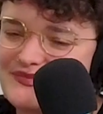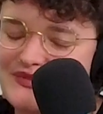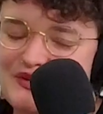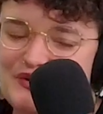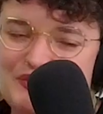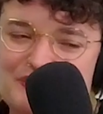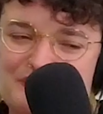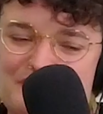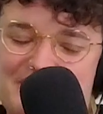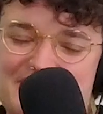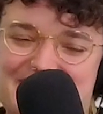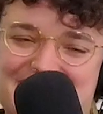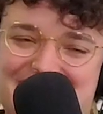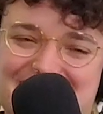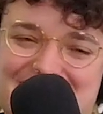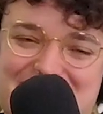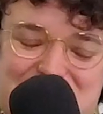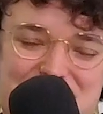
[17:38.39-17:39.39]
Oh
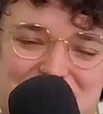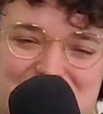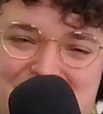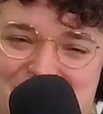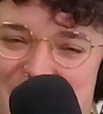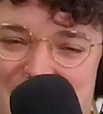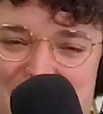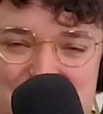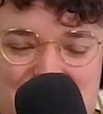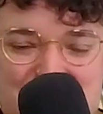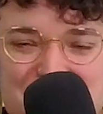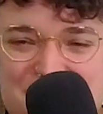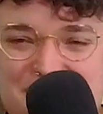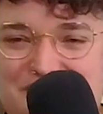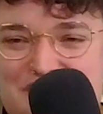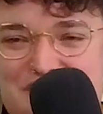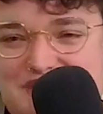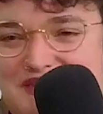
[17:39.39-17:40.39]
man, it's vital
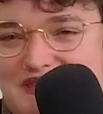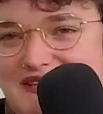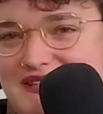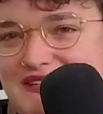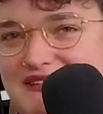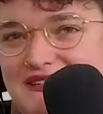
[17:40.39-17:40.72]
for a city.